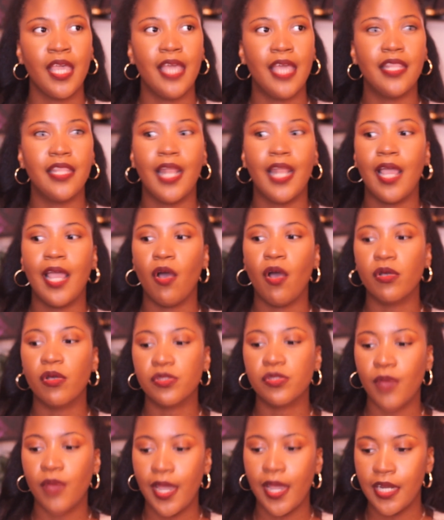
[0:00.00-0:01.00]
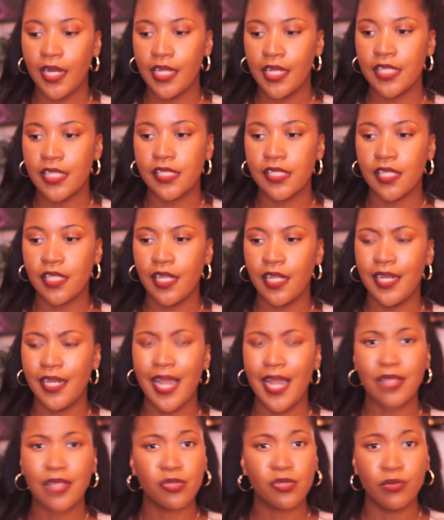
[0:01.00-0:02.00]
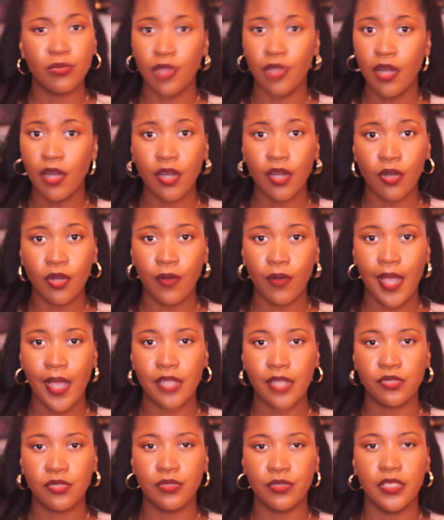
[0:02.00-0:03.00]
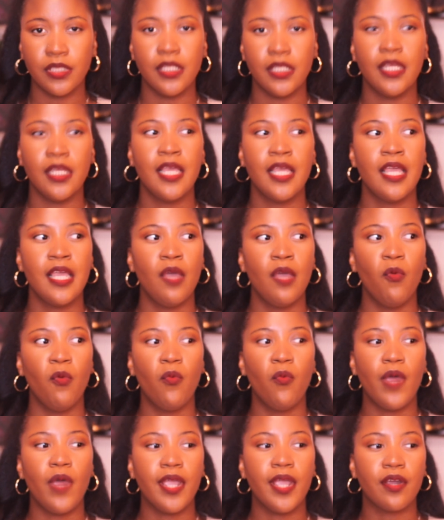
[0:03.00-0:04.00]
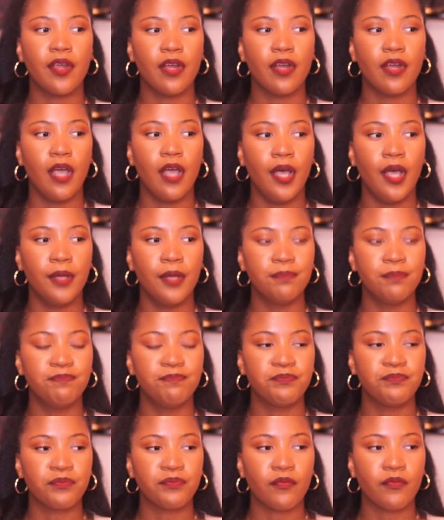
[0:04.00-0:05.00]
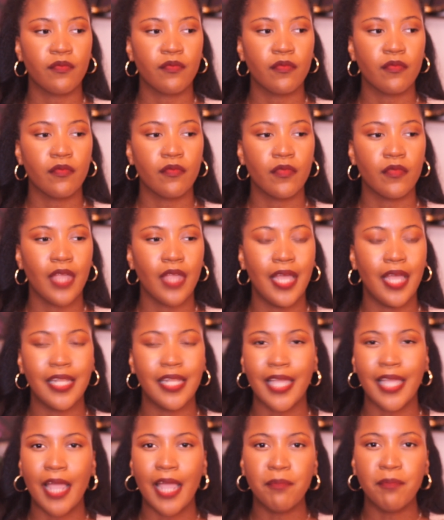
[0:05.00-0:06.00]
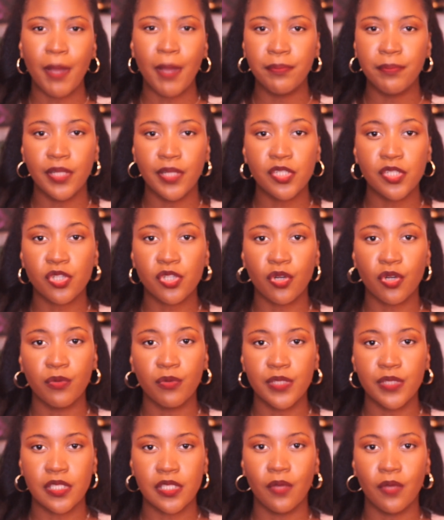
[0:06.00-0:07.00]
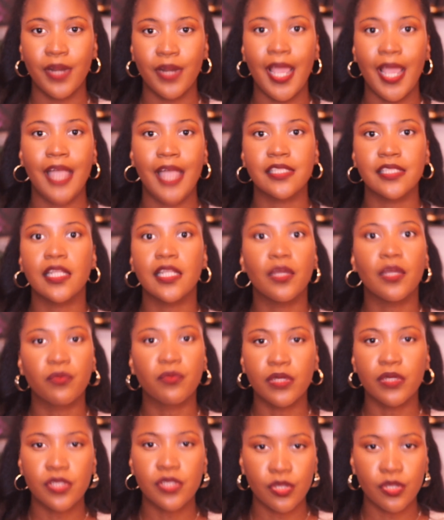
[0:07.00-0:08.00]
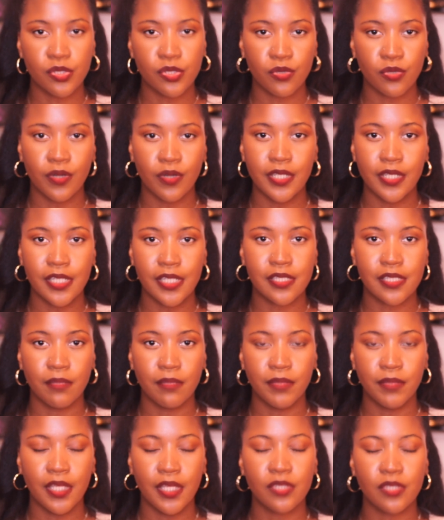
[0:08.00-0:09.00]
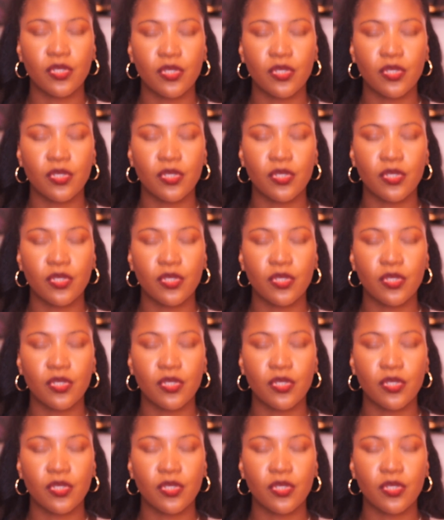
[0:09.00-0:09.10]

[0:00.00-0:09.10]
And then I also had an incident not too long ago, actually, where my blood sugar was low and I had to like run to the store and get something.